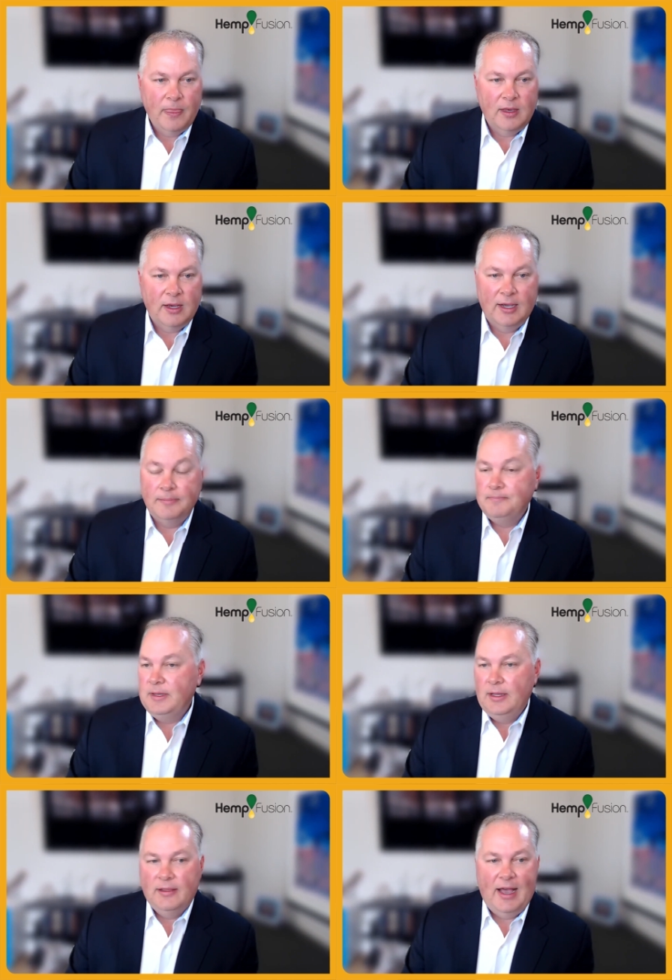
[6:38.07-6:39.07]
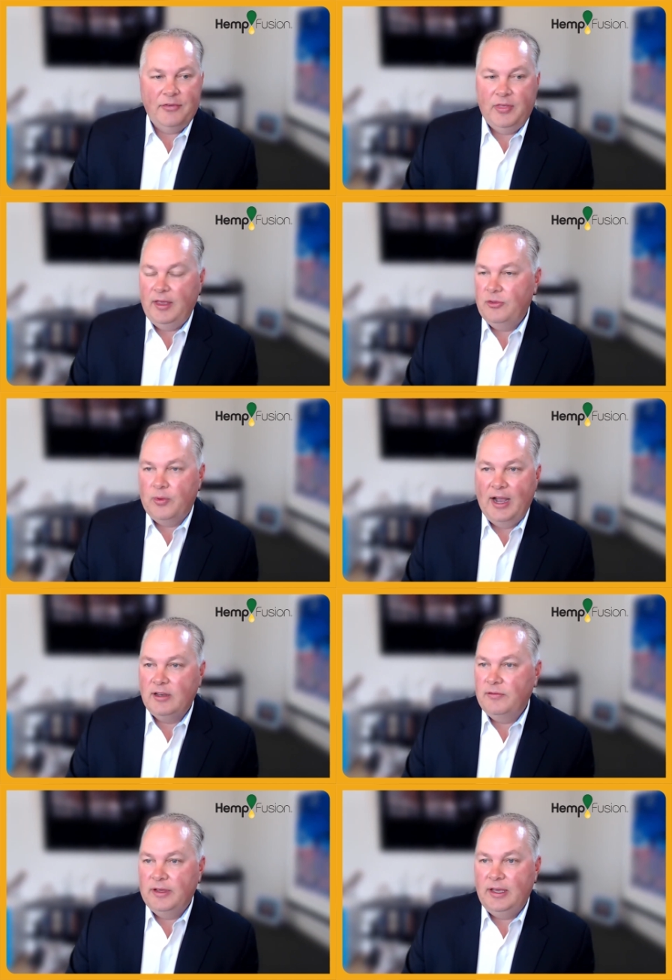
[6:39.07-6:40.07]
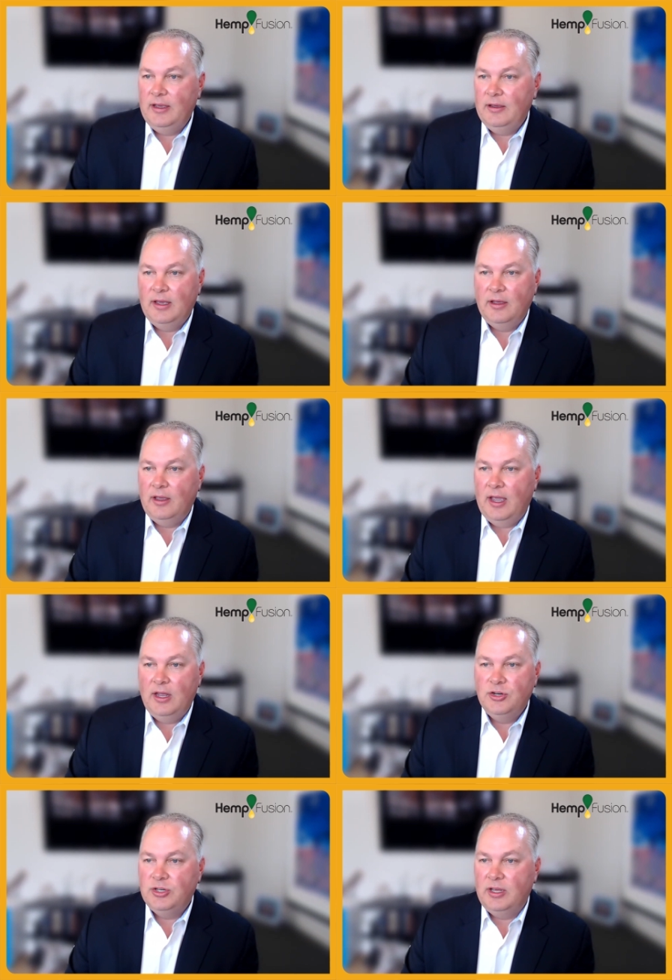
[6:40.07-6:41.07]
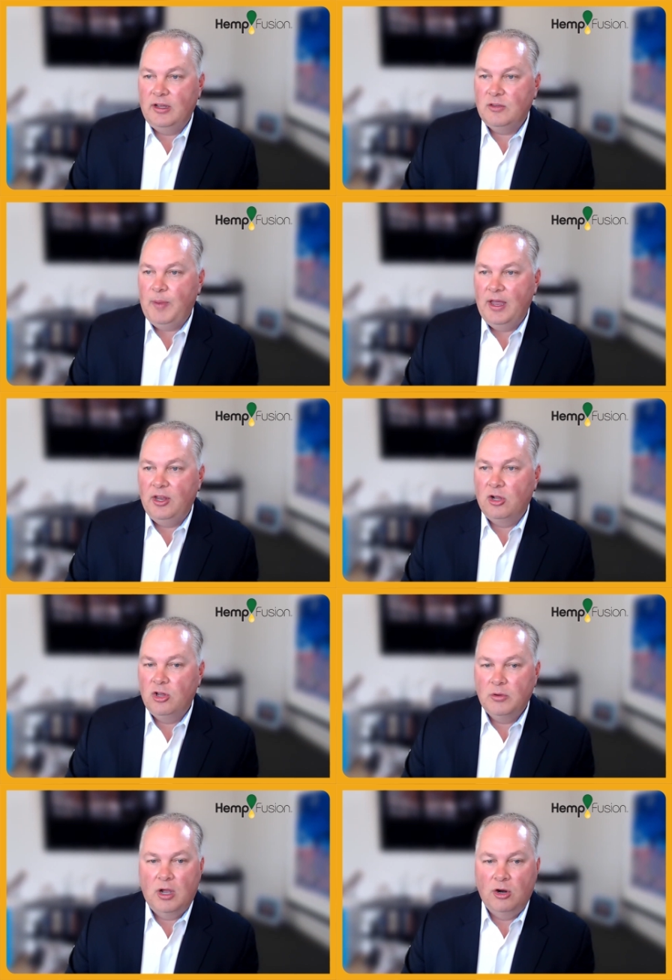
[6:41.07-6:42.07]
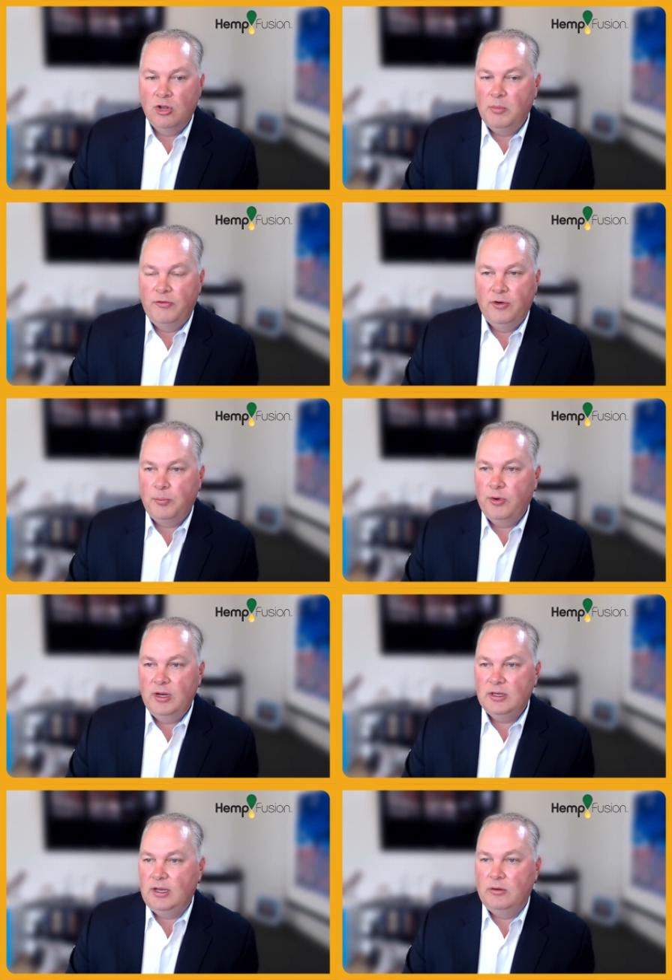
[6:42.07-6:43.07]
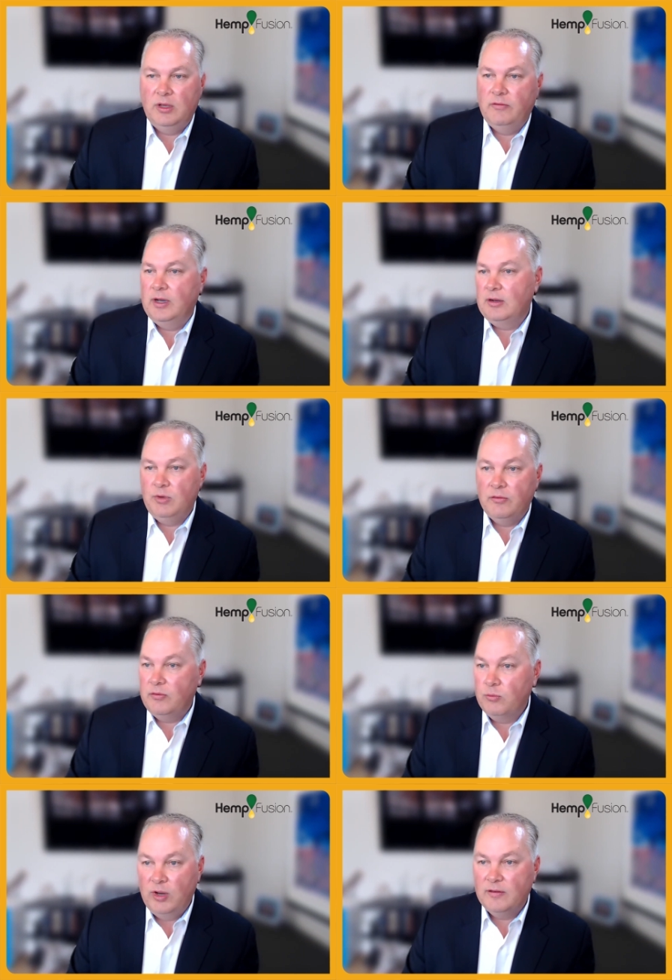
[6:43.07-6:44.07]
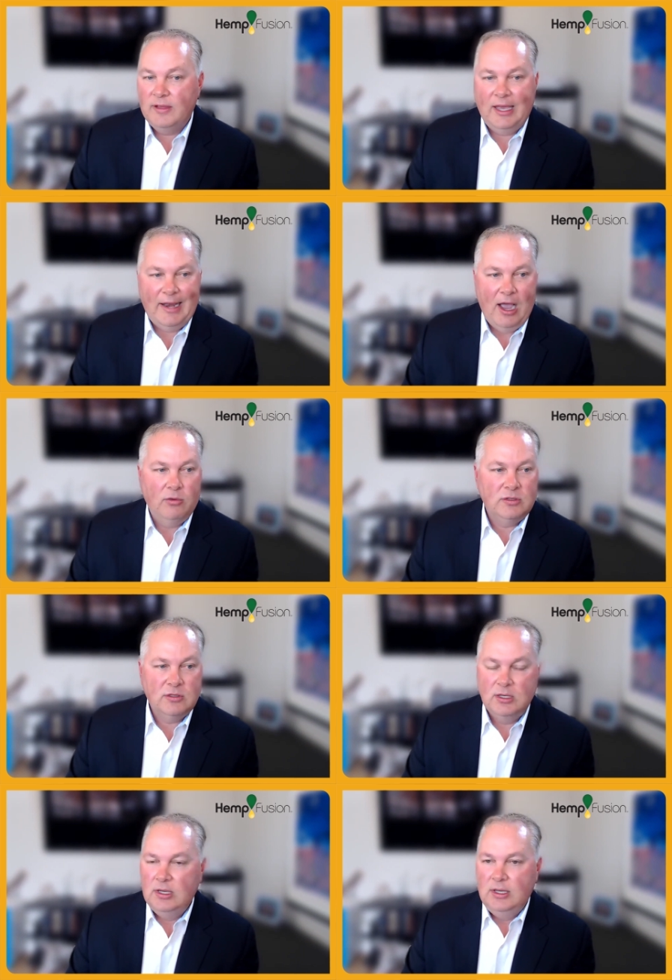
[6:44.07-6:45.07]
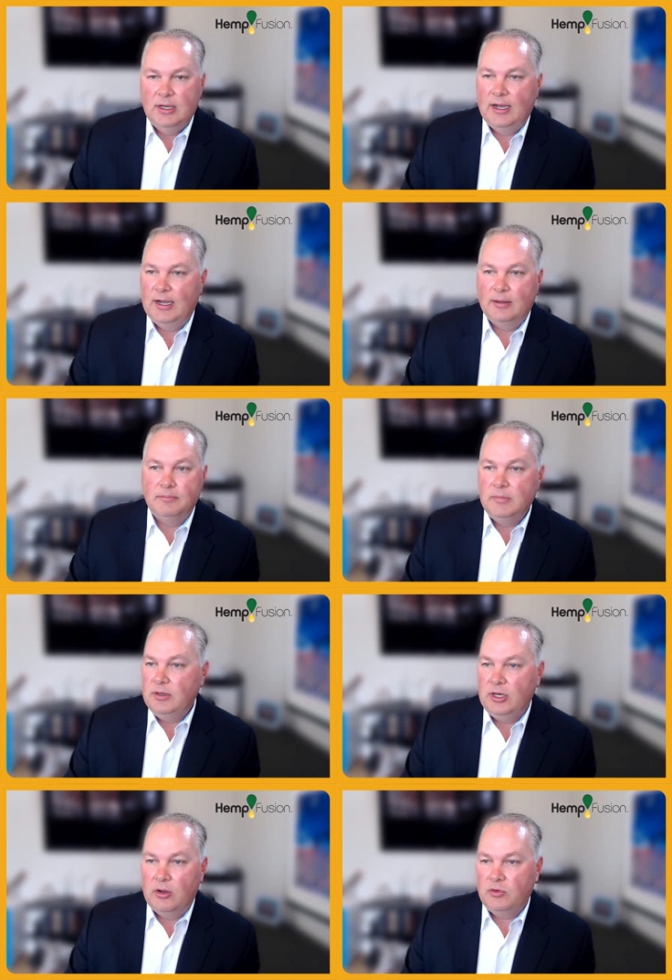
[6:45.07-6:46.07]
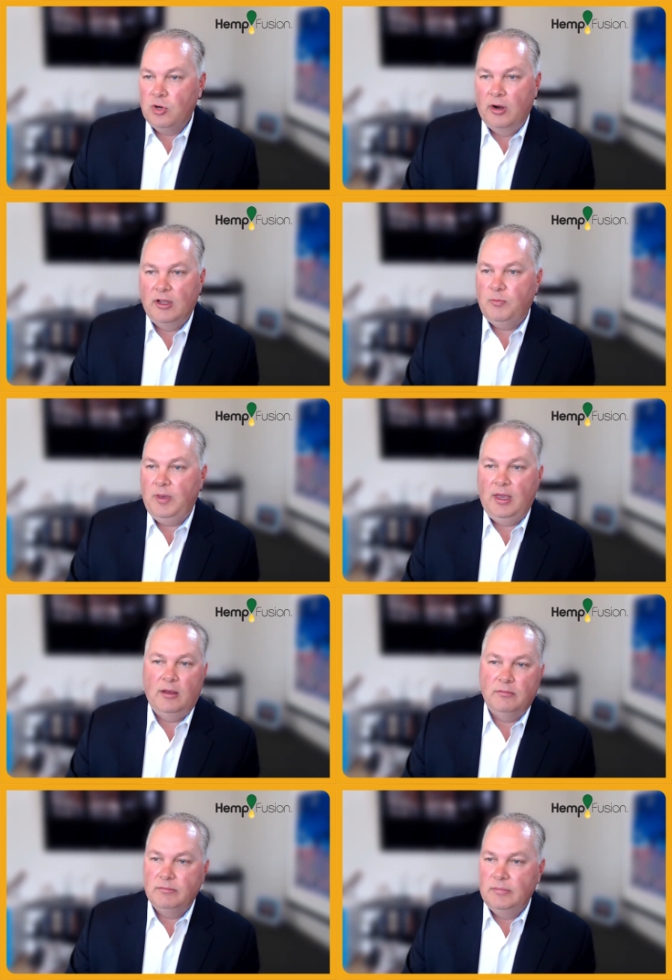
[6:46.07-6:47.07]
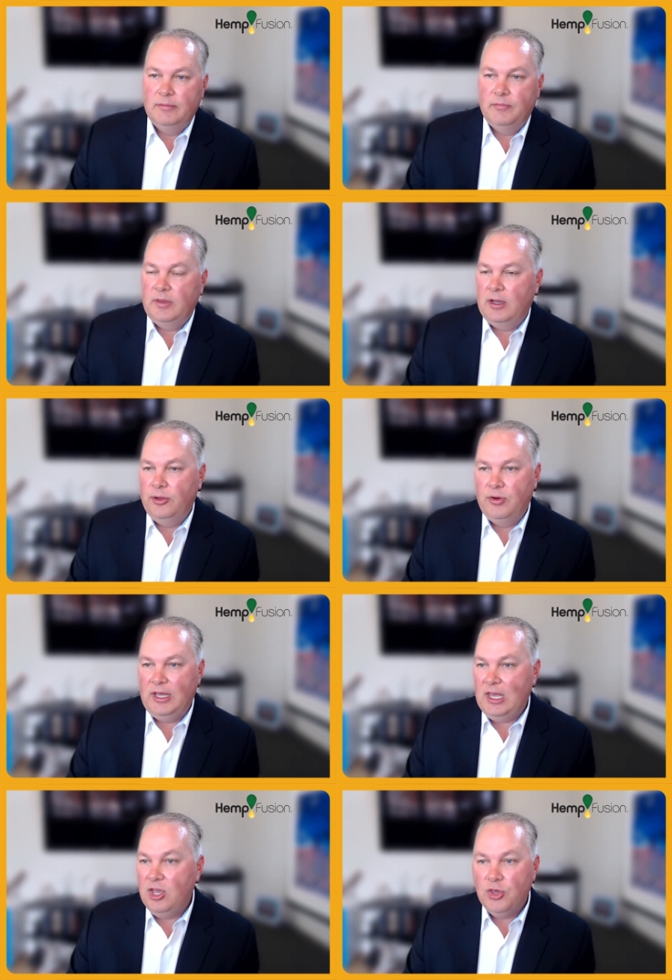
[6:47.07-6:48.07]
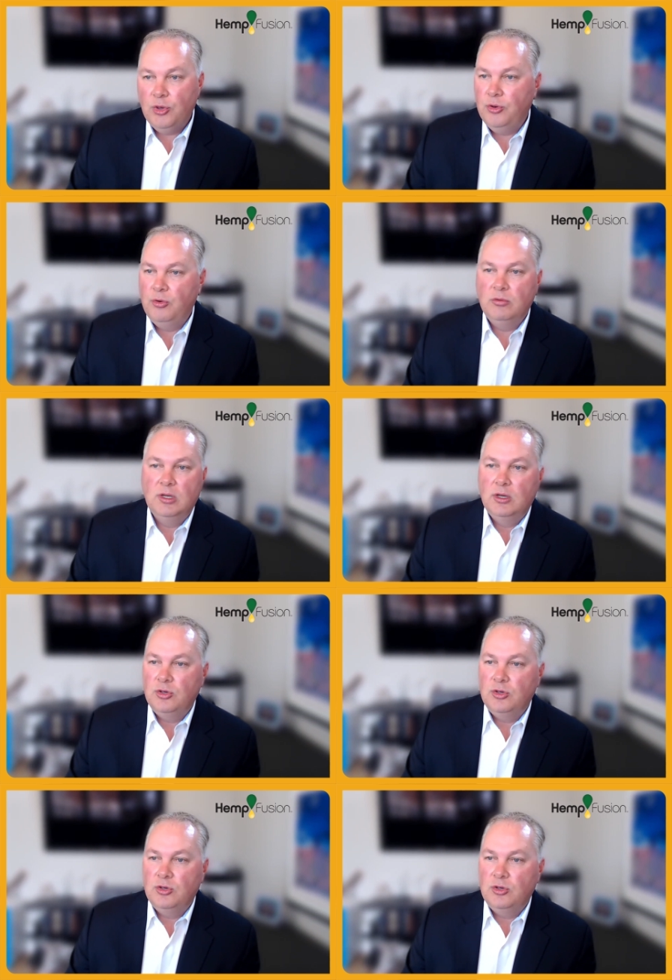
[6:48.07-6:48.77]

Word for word: Um, last thing is we're actively engaged in expanding our, our global footprint, and we've uh, we've recently announced um, you know targets being including EU,